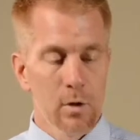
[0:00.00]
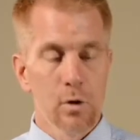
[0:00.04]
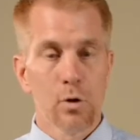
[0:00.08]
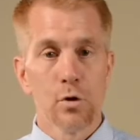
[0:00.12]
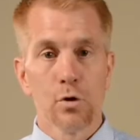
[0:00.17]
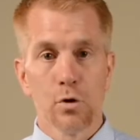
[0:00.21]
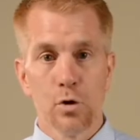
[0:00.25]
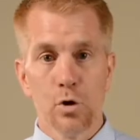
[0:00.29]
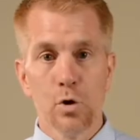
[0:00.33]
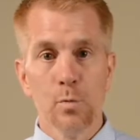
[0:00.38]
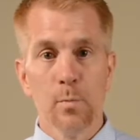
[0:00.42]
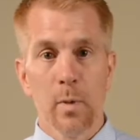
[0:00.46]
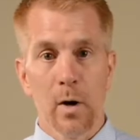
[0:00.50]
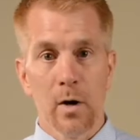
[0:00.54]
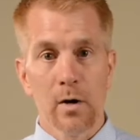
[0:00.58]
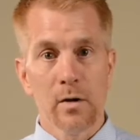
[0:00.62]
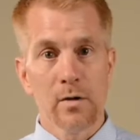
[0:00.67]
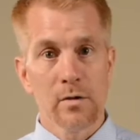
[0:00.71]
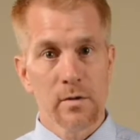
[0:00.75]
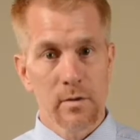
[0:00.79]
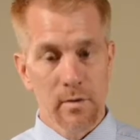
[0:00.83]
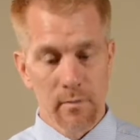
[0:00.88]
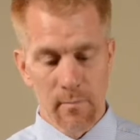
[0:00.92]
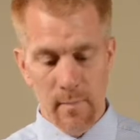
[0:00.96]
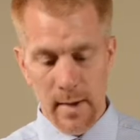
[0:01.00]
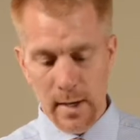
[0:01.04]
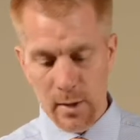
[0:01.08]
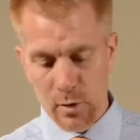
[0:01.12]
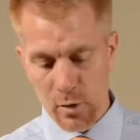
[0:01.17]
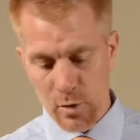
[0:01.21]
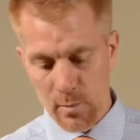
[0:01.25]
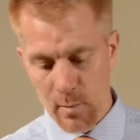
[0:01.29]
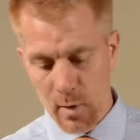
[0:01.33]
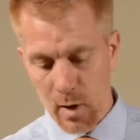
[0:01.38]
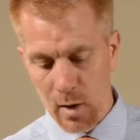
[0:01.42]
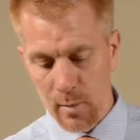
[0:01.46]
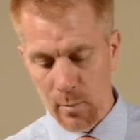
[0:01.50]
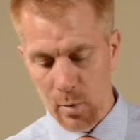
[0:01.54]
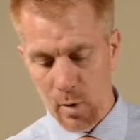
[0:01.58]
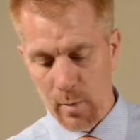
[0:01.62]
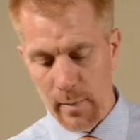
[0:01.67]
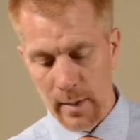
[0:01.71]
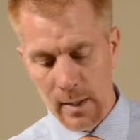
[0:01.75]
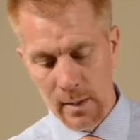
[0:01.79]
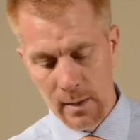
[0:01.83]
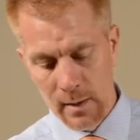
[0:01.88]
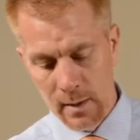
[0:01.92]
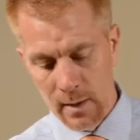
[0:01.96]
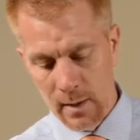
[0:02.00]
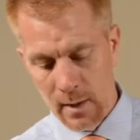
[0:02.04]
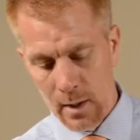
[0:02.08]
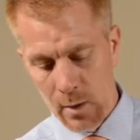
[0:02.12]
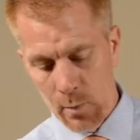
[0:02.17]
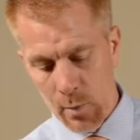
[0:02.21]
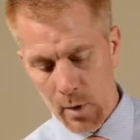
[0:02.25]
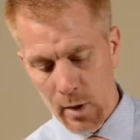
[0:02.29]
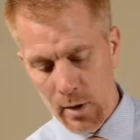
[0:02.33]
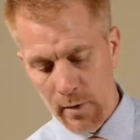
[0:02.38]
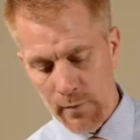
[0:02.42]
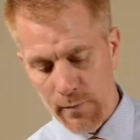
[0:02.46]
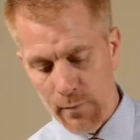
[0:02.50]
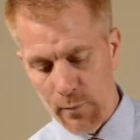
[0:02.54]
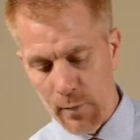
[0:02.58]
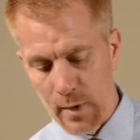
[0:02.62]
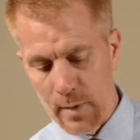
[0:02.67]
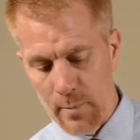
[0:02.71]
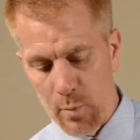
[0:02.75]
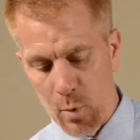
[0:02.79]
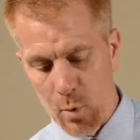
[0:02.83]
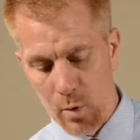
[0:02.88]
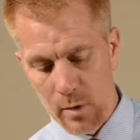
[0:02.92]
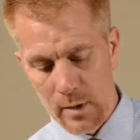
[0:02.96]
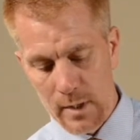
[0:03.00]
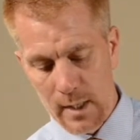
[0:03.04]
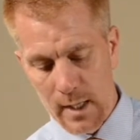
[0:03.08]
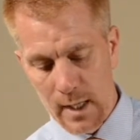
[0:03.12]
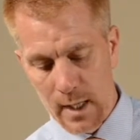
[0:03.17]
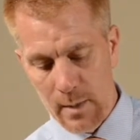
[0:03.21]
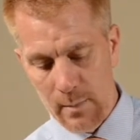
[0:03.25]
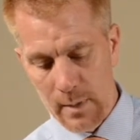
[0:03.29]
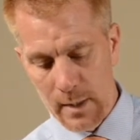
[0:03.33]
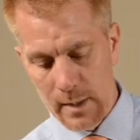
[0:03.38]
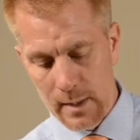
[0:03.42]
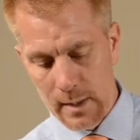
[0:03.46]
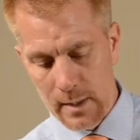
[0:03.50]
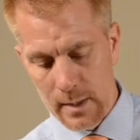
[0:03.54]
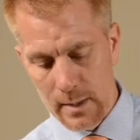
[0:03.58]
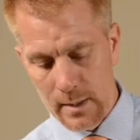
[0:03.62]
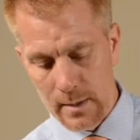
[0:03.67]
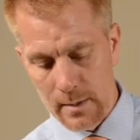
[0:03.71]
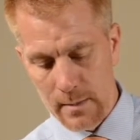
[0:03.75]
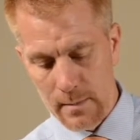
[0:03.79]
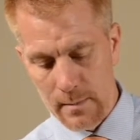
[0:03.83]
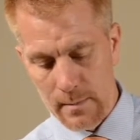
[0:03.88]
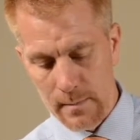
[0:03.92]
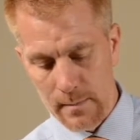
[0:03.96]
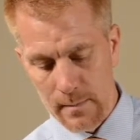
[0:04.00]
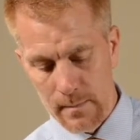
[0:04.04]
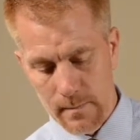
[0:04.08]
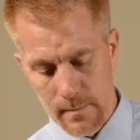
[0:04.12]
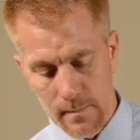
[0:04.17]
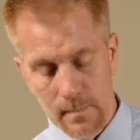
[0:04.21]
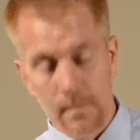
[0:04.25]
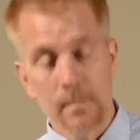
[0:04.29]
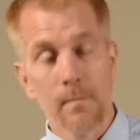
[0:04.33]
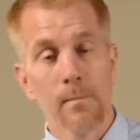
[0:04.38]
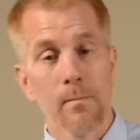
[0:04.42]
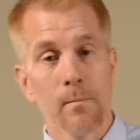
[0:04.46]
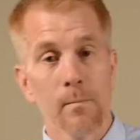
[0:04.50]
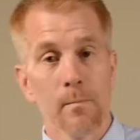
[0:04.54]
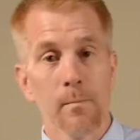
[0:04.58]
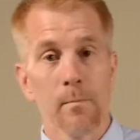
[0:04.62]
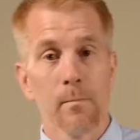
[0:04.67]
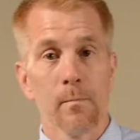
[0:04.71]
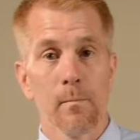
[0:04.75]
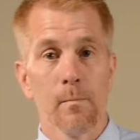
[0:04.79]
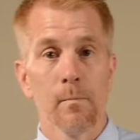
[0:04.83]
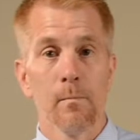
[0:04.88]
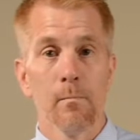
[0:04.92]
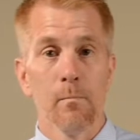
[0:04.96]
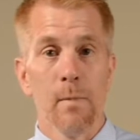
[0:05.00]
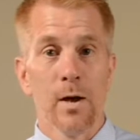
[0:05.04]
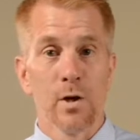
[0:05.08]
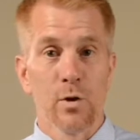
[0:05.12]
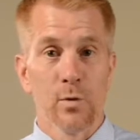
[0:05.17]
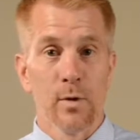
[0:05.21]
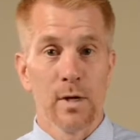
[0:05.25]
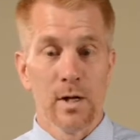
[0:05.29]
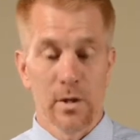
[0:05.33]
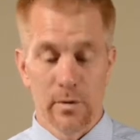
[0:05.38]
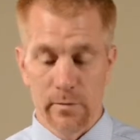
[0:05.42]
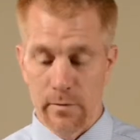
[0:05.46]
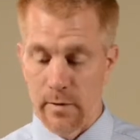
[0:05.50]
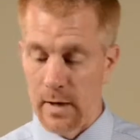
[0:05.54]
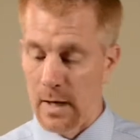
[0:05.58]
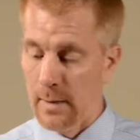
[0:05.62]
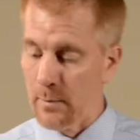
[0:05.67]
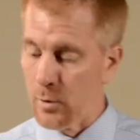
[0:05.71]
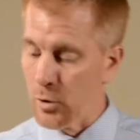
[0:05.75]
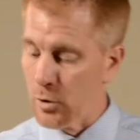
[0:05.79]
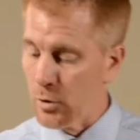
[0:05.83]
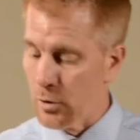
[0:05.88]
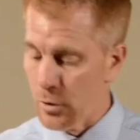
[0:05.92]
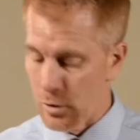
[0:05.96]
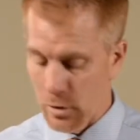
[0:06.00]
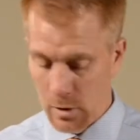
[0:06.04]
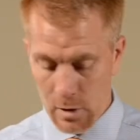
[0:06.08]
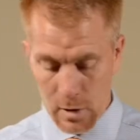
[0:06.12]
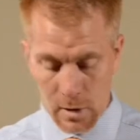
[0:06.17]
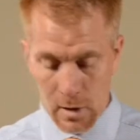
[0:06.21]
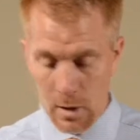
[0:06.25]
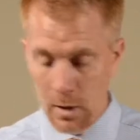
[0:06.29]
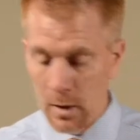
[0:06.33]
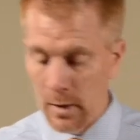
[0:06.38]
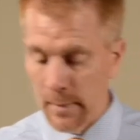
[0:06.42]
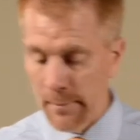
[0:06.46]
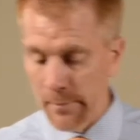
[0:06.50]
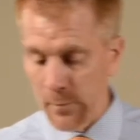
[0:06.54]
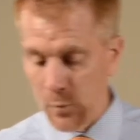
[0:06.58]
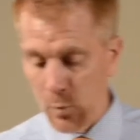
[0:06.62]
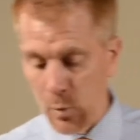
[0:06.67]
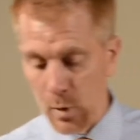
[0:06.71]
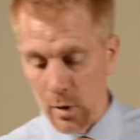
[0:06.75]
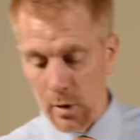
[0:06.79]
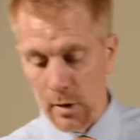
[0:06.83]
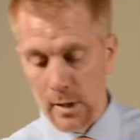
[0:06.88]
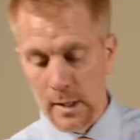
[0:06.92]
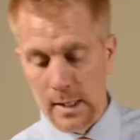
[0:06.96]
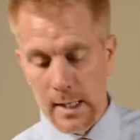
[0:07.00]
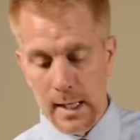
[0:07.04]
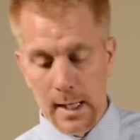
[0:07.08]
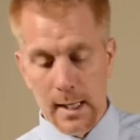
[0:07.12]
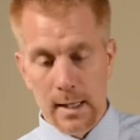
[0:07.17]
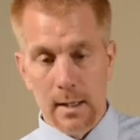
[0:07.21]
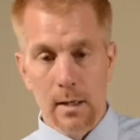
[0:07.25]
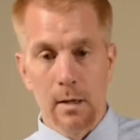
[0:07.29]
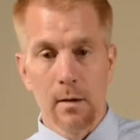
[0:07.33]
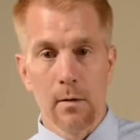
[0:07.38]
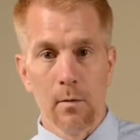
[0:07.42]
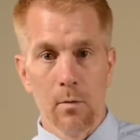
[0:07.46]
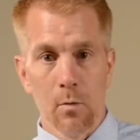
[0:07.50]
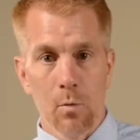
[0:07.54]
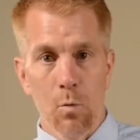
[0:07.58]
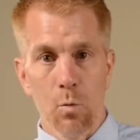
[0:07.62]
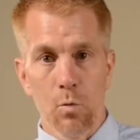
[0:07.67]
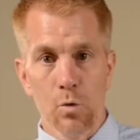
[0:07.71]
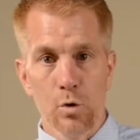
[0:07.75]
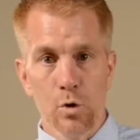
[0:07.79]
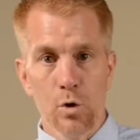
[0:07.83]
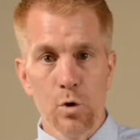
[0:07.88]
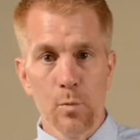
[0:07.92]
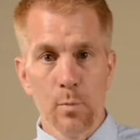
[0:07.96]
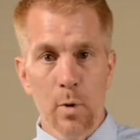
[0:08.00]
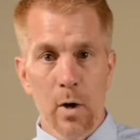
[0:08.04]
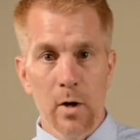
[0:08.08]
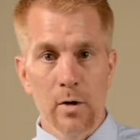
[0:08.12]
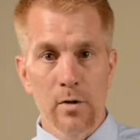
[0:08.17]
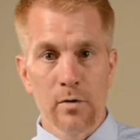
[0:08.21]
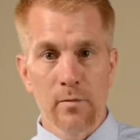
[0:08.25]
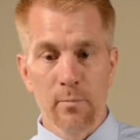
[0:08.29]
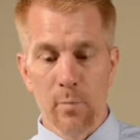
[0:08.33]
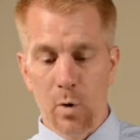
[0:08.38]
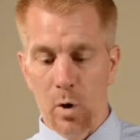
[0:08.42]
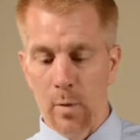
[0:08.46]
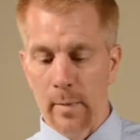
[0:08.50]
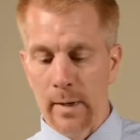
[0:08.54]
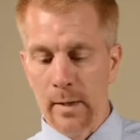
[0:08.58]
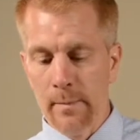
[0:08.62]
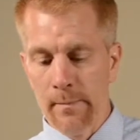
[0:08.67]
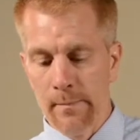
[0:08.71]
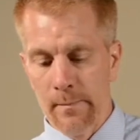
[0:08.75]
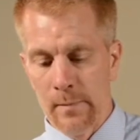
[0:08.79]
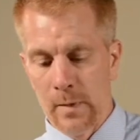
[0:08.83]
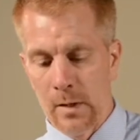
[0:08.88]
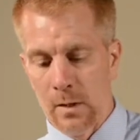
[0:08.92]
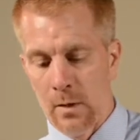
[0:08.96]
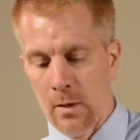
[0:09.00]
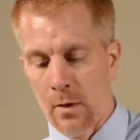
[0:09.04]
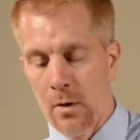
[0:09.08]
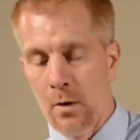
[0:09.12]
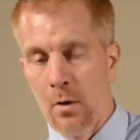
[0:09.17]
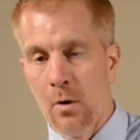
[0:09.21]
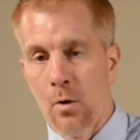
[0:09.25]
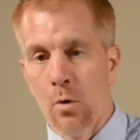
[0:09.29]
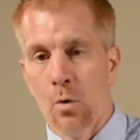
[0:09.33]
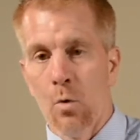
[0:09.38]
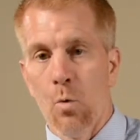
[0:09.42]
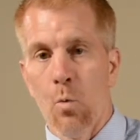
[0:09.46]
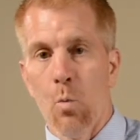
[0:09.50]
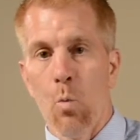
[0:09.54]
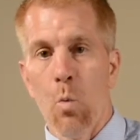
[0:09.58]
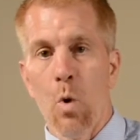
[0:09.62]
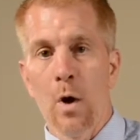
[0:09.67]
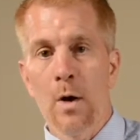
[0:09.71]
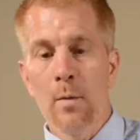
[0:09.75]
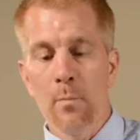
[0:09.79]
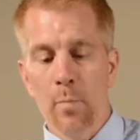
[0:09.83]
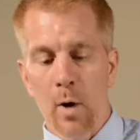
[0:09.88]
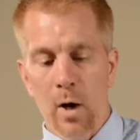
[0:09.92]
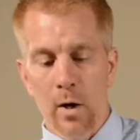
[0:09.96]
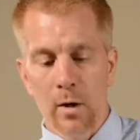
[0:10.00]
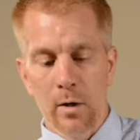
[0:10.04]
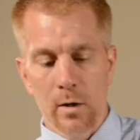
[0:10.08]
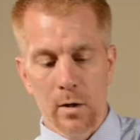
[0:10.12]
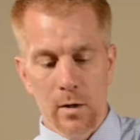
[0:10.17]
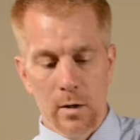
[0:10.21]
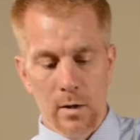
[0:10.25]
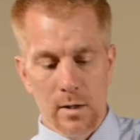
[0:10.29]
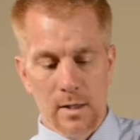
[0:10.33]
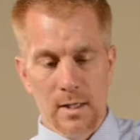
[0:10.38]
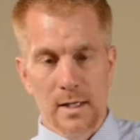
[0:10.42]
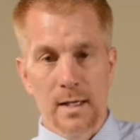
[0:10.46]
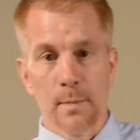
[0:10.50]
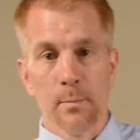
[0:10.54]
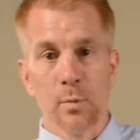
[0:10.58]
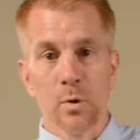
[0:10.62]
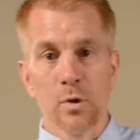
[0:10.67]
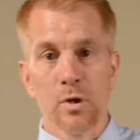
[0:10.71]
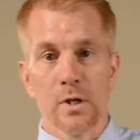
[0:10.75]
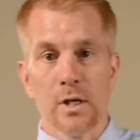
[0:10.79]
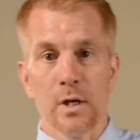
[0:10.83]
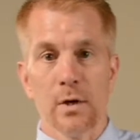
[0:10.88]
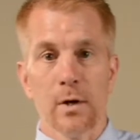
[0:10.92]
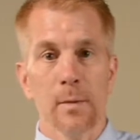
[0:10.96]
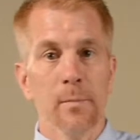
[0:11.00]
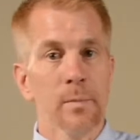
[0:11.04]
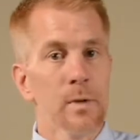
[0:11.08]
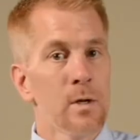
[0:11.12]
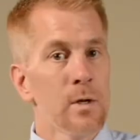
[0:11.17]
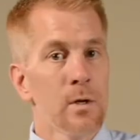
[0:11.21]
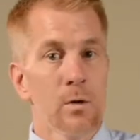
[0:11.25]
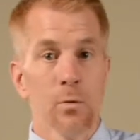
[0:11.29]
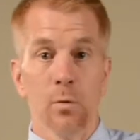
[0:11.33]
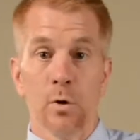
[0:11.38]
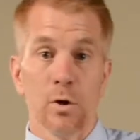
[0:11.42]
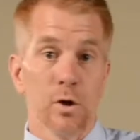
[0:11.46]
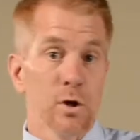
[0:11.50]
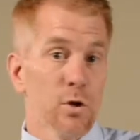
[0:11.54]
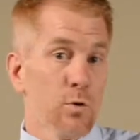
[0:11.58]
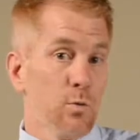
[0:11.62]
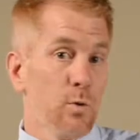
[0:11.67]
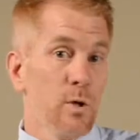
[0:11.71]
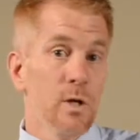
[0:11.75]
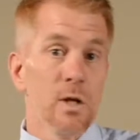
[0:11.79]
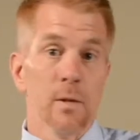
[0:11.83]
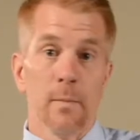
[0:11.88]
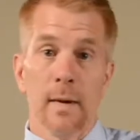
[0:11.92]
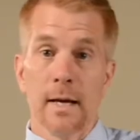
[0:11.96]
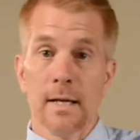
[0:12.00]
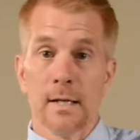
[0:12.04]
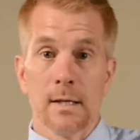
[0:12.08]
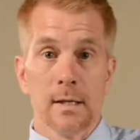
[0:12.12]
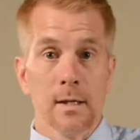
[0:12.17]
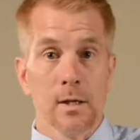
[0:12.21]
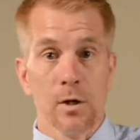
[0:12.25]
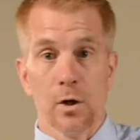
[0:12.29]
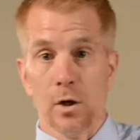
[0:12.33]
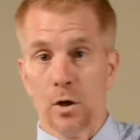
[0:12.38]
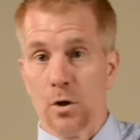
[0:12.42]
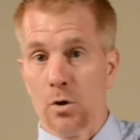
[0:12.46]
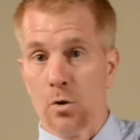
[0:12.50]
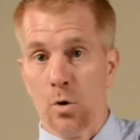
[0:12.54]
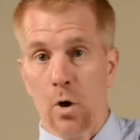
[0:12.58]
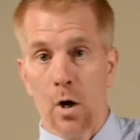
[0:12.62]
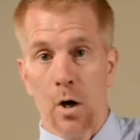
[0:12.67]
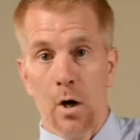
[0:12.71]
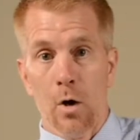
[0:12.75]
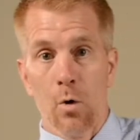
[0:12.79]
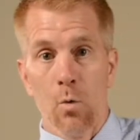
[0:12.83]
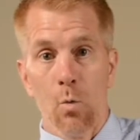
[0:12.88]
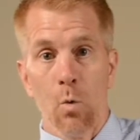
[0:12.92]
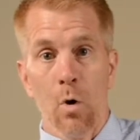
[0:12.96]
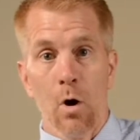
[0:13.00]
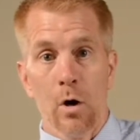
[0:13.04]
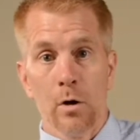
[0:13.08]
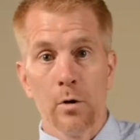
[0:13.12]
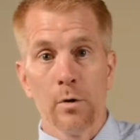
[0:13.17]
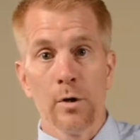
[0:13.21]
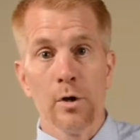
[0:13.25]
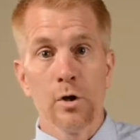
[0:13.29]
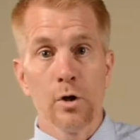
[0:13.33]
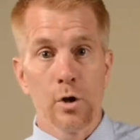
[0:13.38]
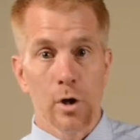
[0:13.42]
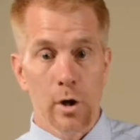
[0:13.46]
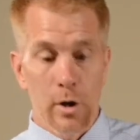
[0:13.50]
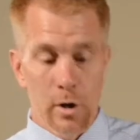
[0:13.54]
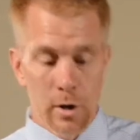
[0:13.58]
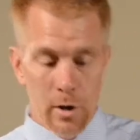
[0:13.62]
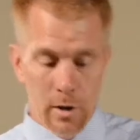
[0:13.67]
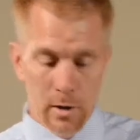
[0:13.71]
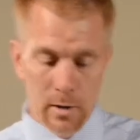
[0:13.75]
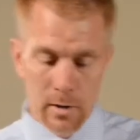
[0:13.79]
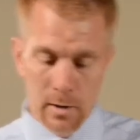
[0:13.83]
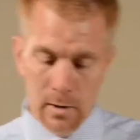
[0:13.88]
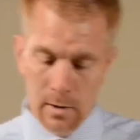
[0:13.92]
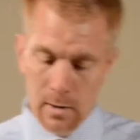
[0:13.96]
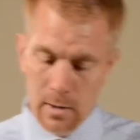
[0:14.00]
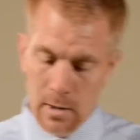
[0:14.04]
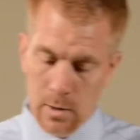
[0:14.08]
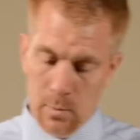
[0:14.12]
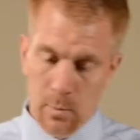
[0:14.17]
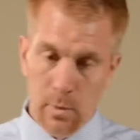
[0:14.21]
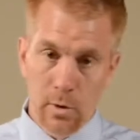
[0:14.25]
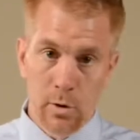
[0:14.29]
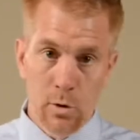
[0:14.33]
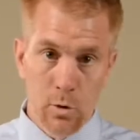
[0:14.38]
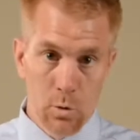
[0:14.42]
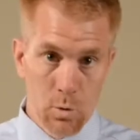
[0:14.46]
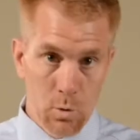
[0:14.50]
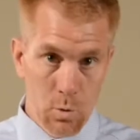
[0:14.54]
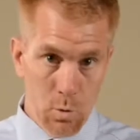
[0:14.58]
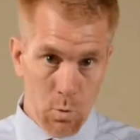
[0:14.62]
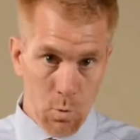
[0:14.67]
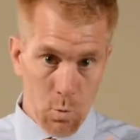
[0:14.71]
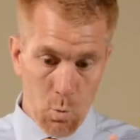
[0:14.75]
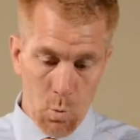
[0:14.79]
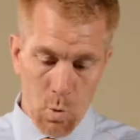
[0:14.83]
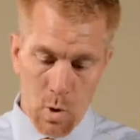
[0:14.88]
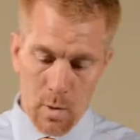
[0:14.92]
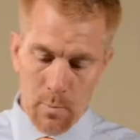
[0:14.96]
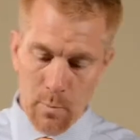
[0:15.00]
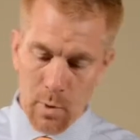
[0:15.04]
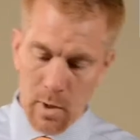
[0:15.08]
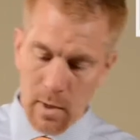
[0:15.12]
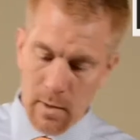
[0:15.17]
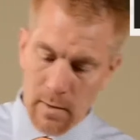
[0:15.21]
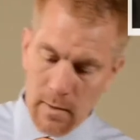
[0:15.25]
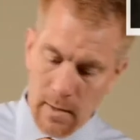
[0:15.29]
2 parts of Maker's Mark bourbon, and we're going to free pour today because measuring is for amateurs. So we're going to take 2 parts of bourbon, 1 part simple syrup, which is really basically just water and sugar, and we're going to do 1 part